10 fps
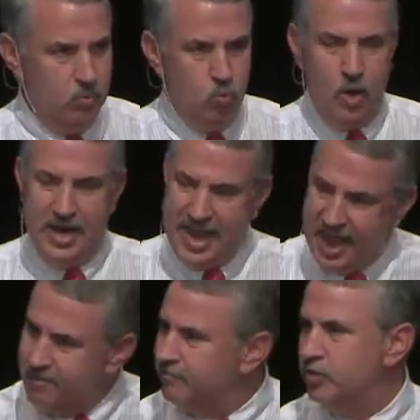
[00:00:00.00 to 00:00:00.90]

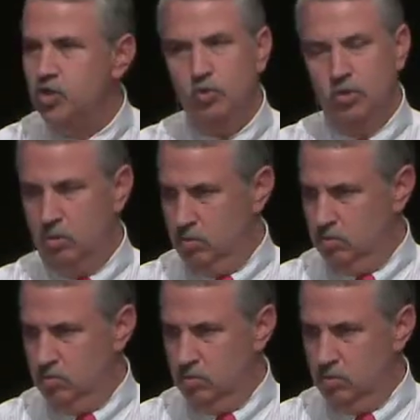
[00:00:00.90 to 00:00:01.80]
Whatever you do,
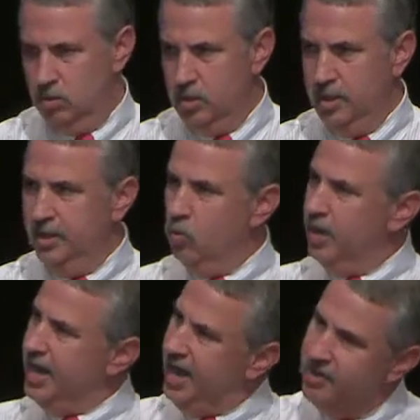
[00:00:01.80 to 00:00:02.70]

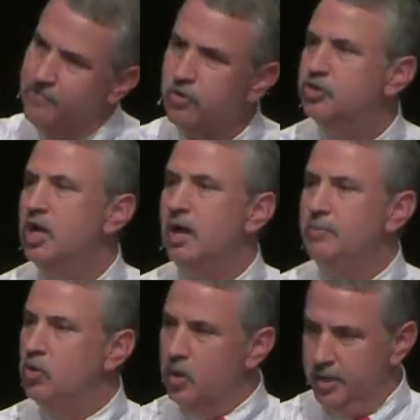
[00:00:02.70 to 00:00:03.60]
whatever job
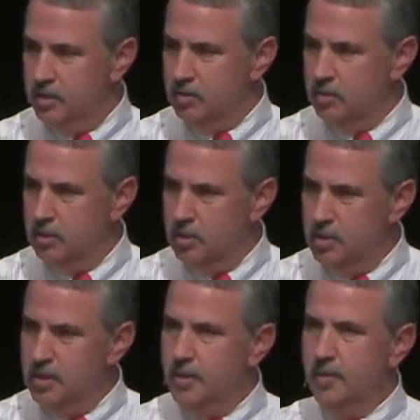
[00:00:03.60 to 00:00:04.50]
you're in,
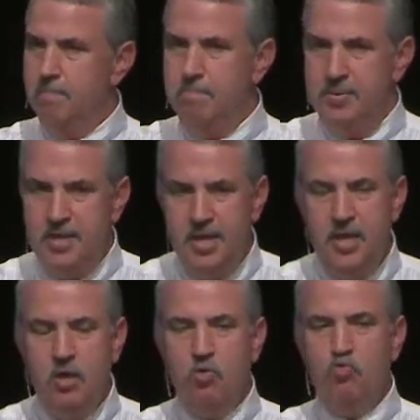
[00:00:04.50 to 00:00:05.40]

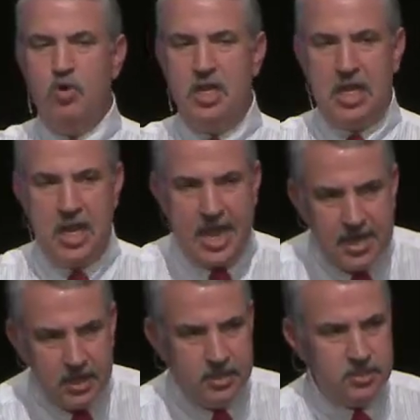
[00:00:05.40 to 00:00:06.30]
be
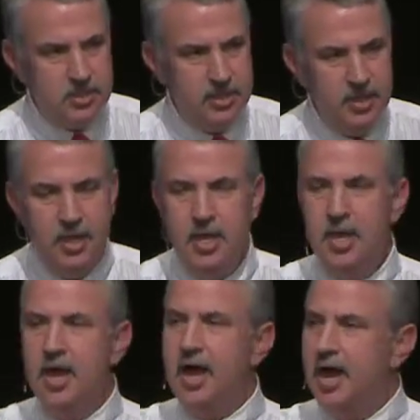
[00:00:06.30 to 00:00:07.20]
relentlessly
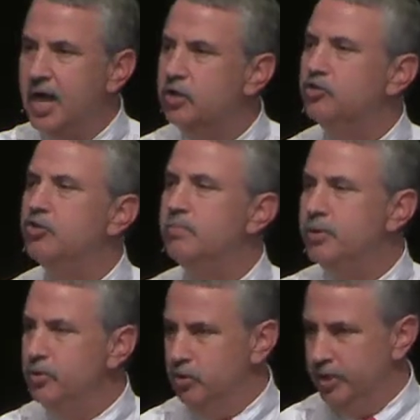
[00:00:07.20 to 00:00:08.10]

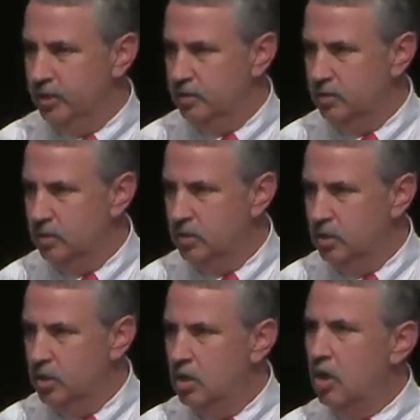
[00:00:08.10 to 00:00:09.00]
entrepreneurial,
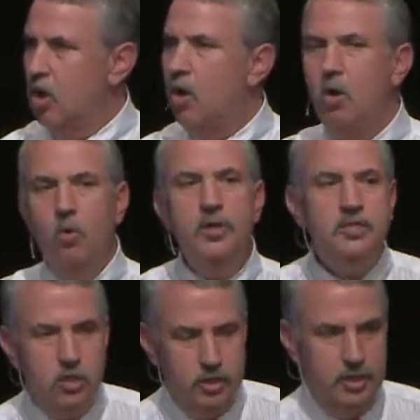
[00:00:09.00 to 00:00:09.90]

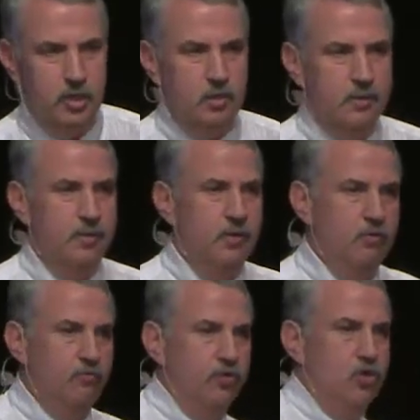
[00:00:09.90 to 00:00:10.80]
always looking
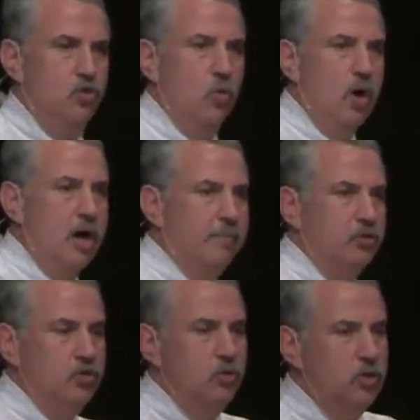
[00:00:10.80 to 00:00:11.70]
for the new
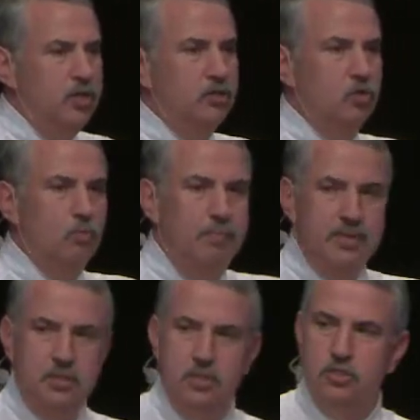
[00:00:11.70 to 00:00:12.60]
opportunity, the new
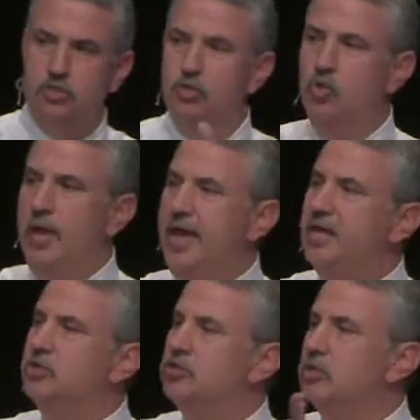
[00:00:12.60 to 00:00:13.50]
business, the new
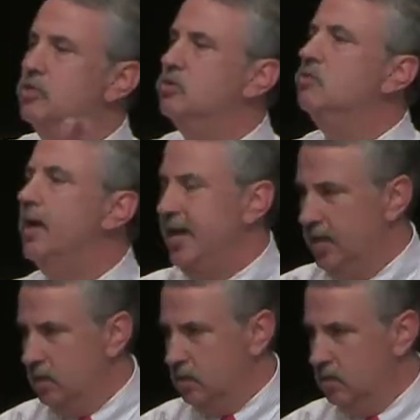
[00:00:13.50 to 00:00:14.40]
edge, the new
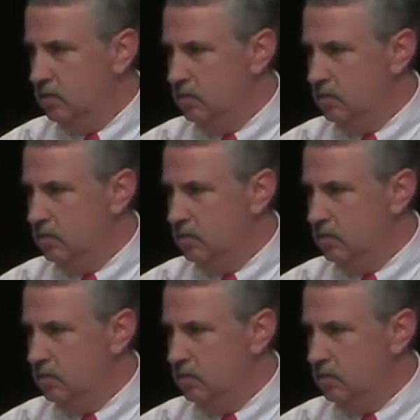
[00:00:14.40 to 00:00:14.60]
angle.